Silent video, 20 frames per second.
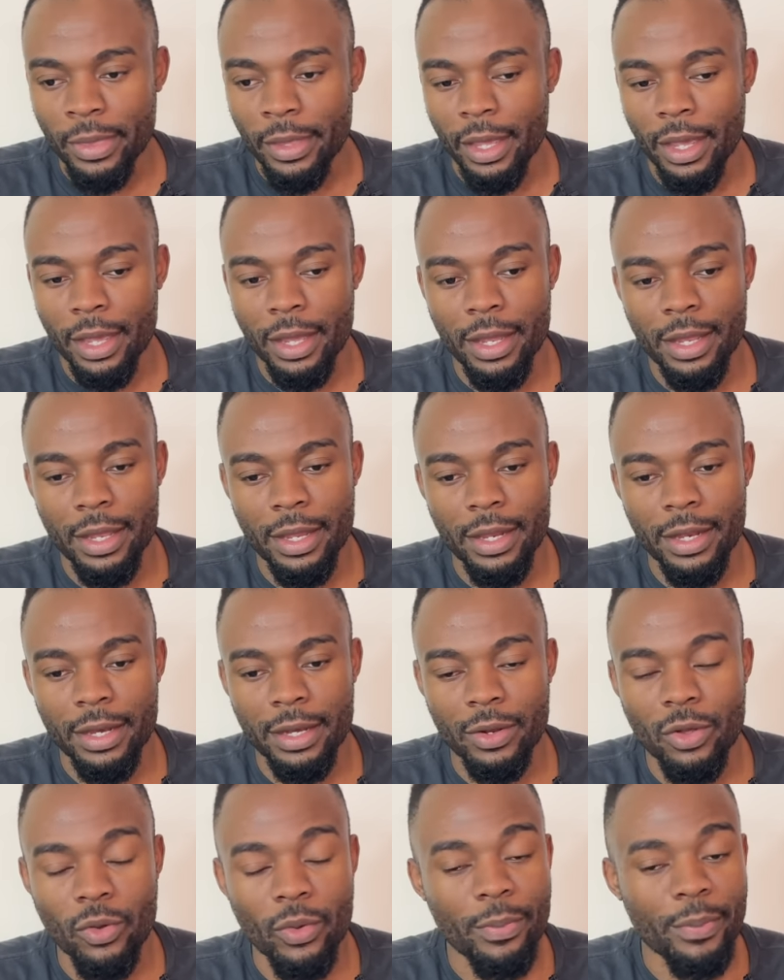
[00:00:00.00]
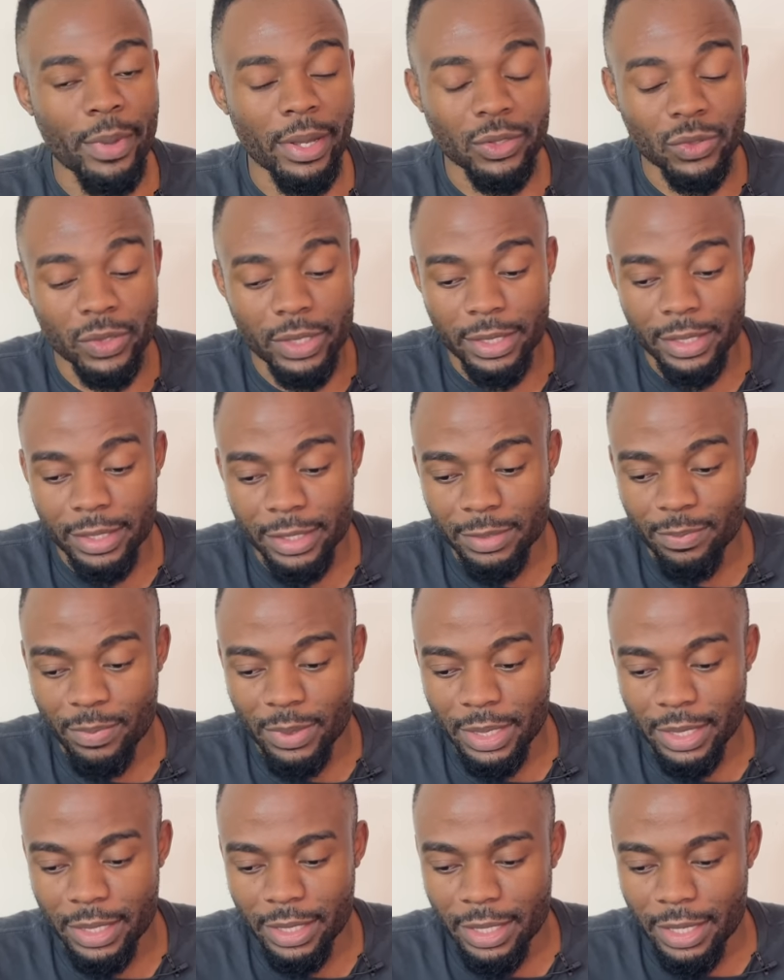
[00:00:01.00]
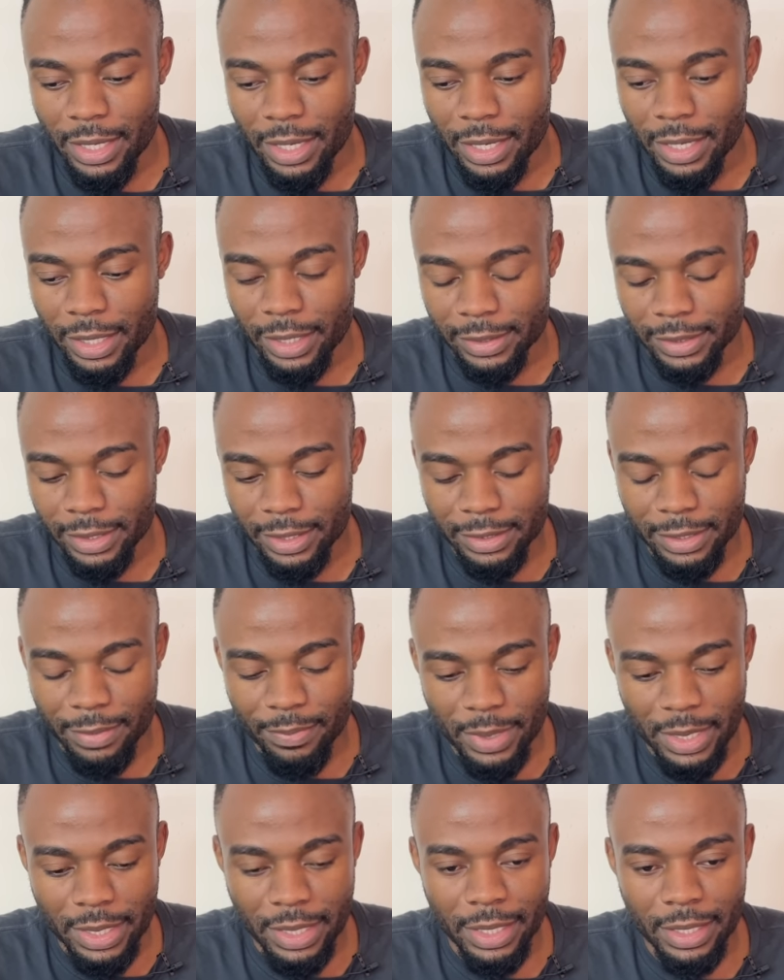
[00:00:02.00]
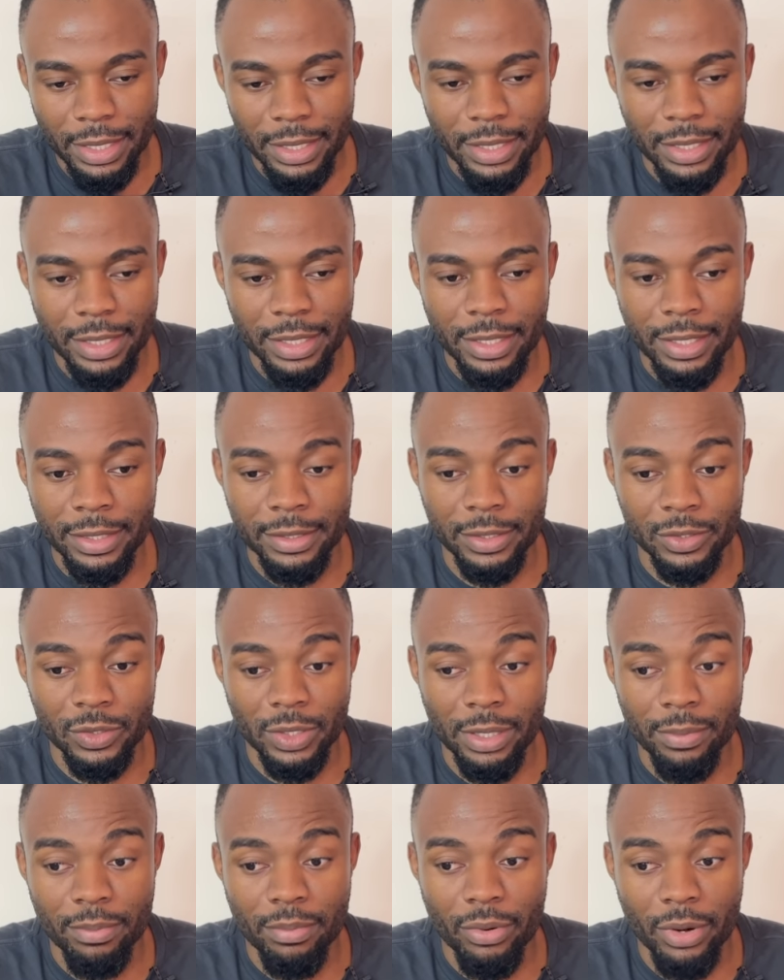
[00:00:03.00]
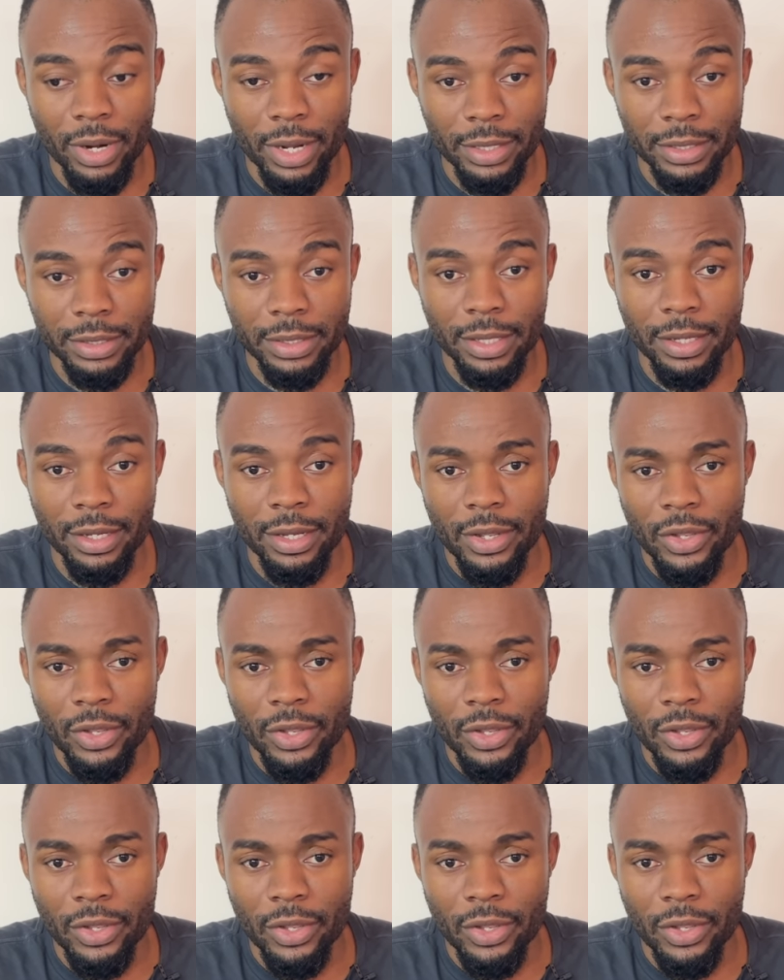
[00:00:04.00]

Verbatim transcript: And going back to the display, like I said, it's a mini LED. It's actually brighter.